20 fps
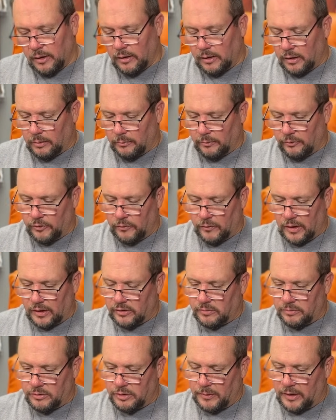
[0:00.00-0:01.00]
If you've got
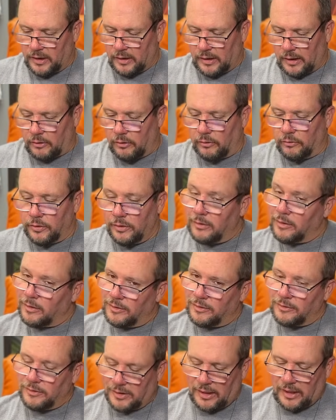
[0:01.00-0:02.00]
some spade hackle, you can
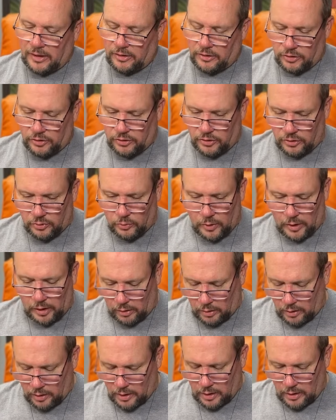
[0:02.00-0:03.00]
use that just as well.